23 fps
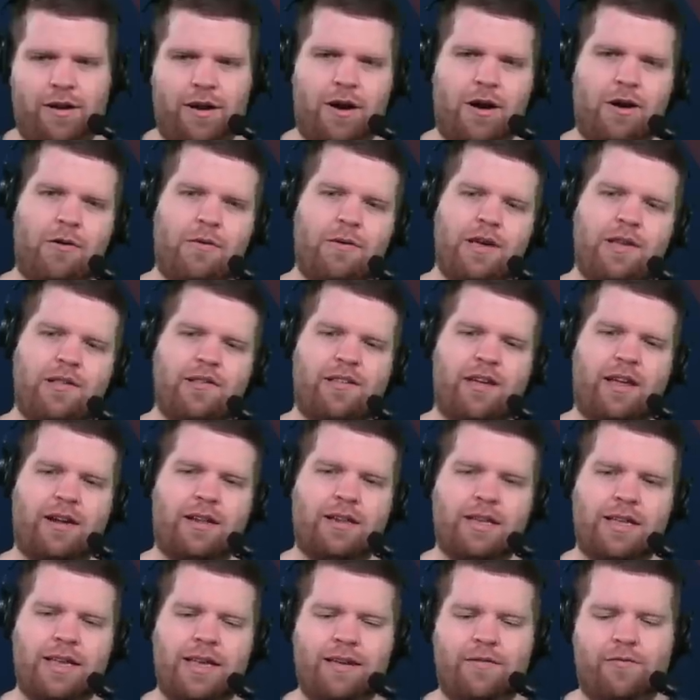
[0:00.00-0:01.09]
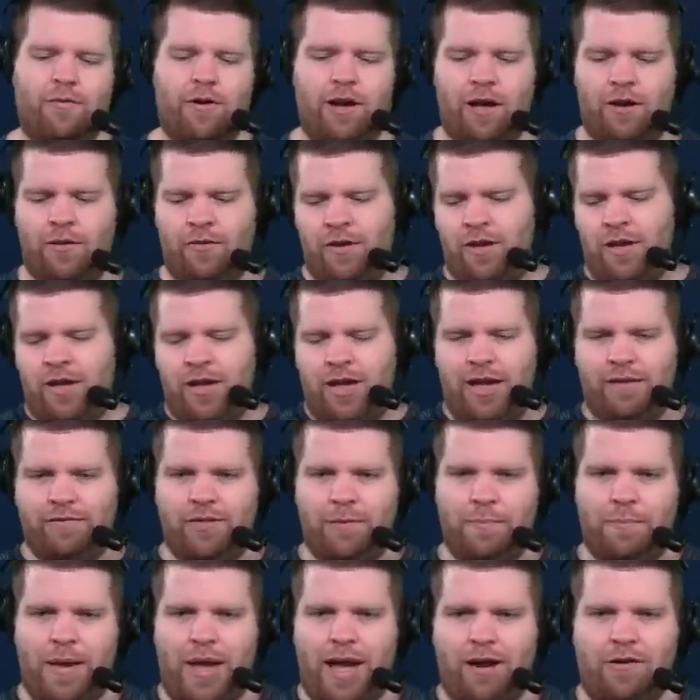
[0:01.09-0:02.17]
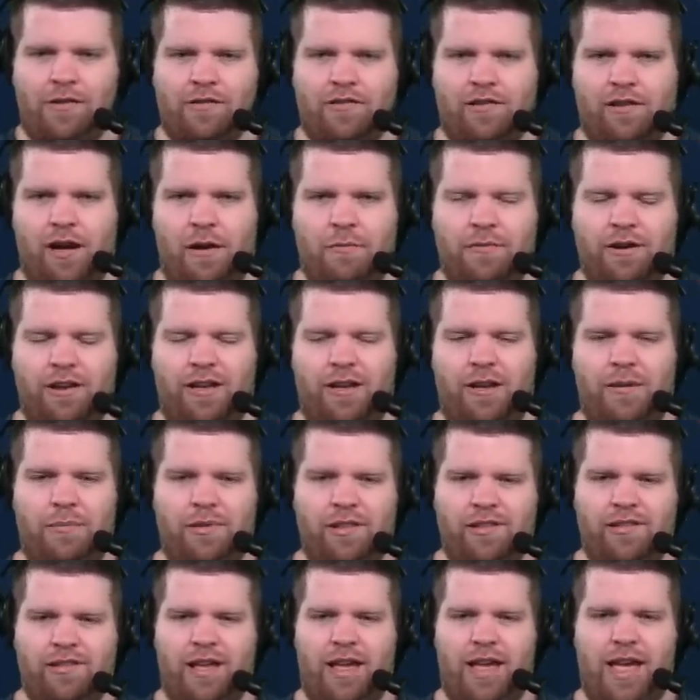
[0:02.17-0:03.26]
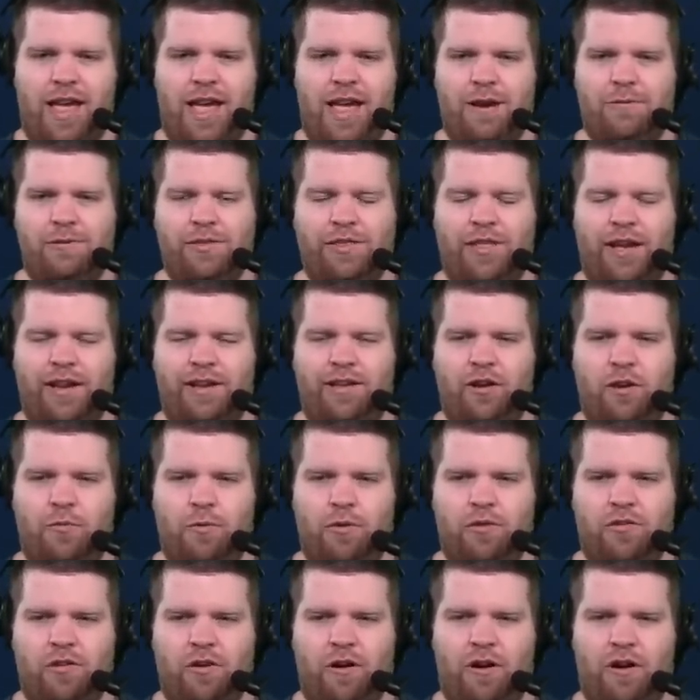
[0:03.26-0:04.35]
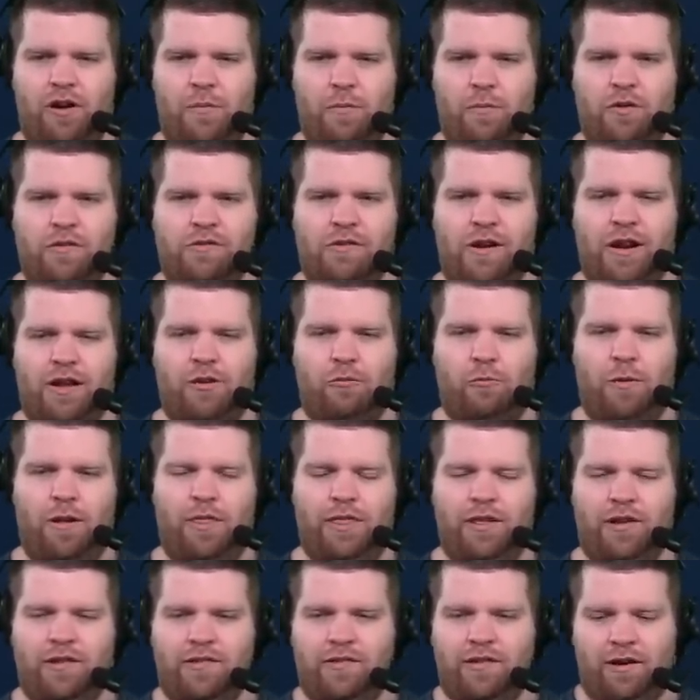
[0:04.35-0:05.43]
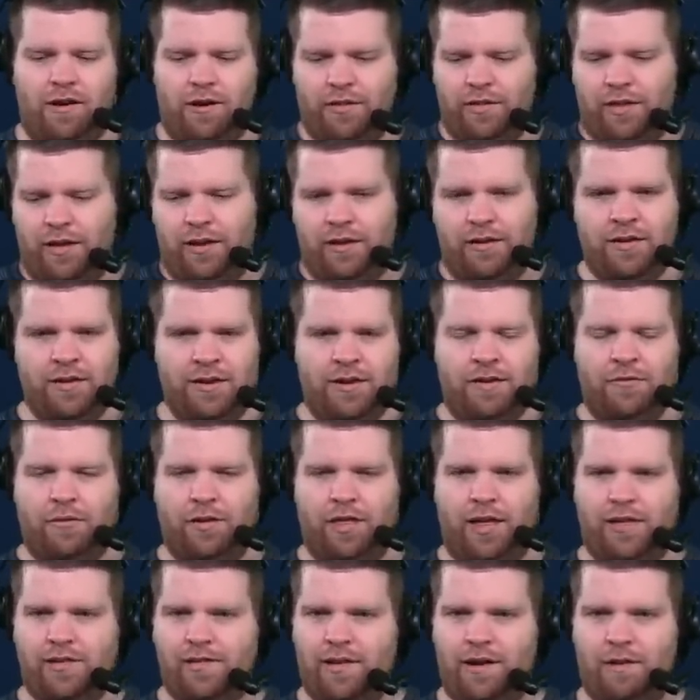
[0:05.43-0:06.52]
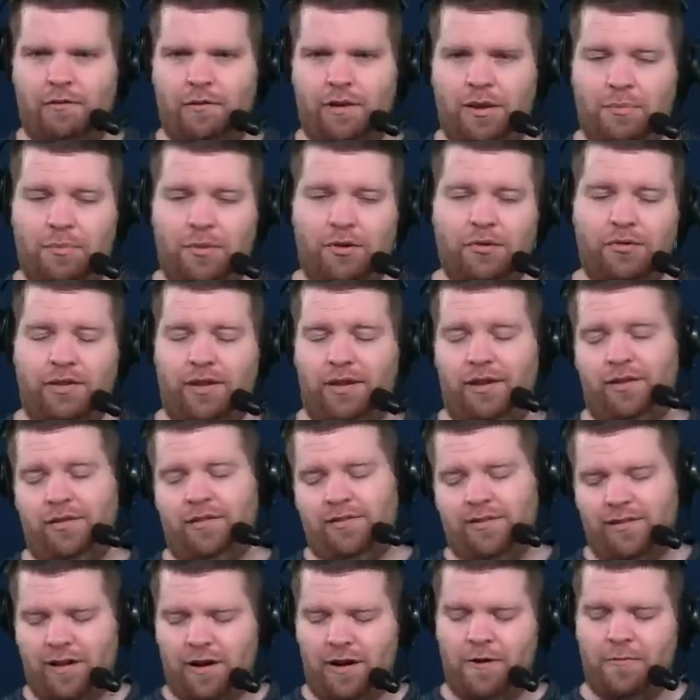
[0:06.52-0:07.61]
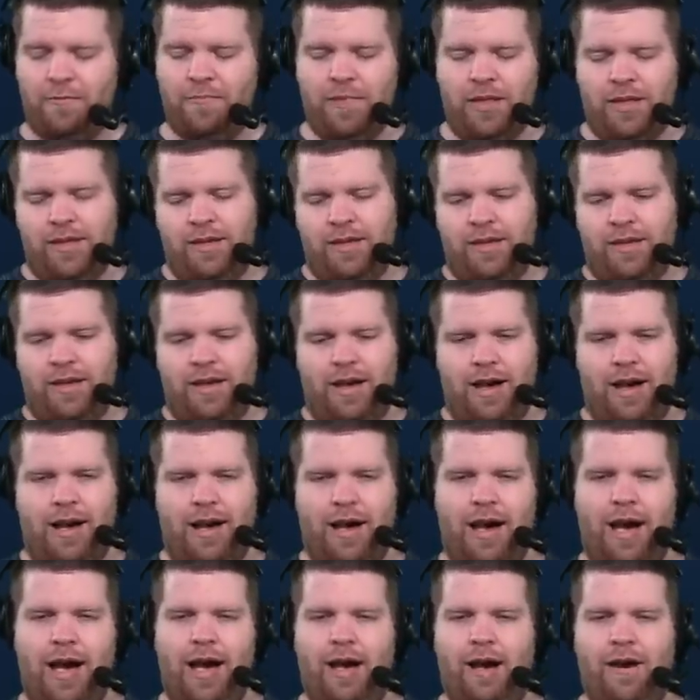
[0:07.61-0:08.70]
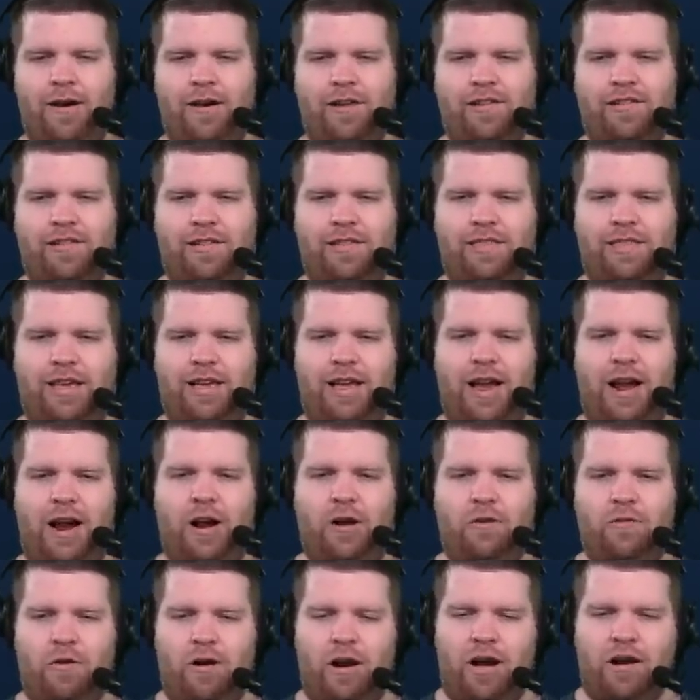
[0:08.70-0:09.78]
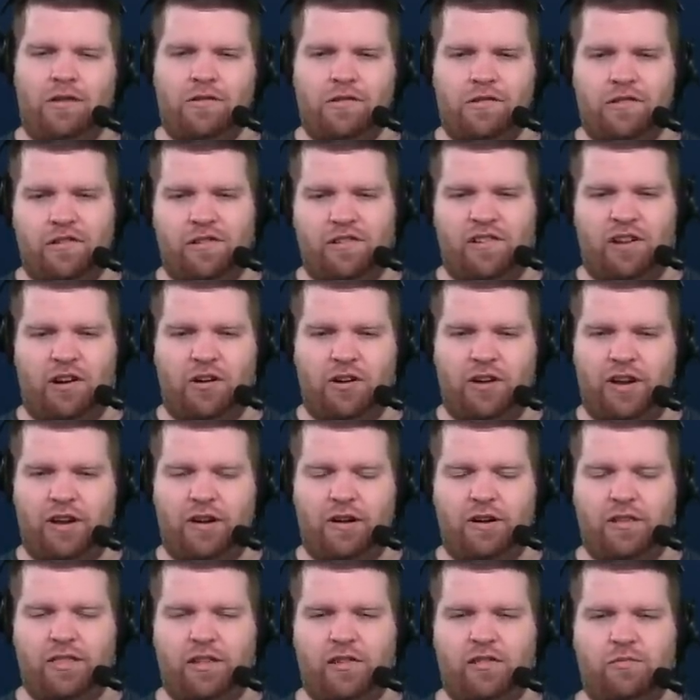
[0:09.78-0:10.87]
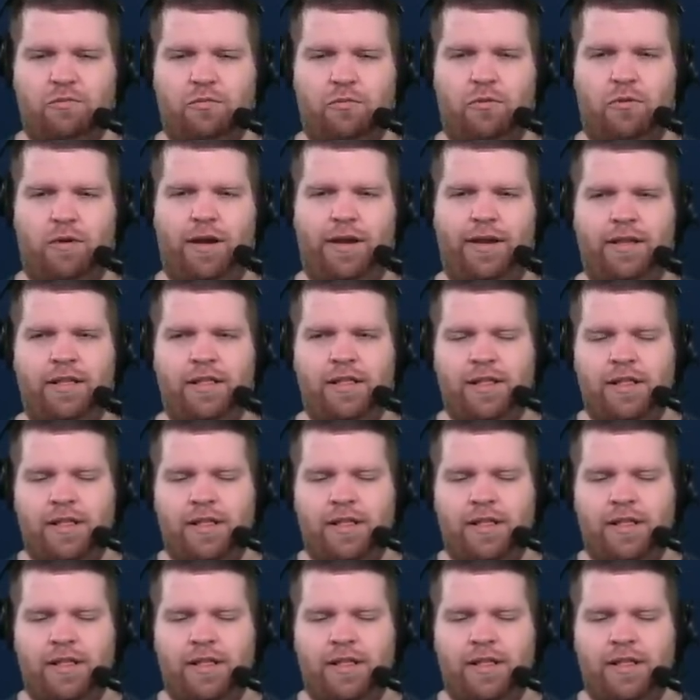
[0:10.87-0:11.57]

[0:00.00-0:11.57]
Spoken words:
Oh, he's going to leave. Well, if the Packers come to him and say, hey, we'd like you to return and we're trying to win this year, then, well, that's not rebuilding. So I honestly think Aaron Rodgers is year to year at this point.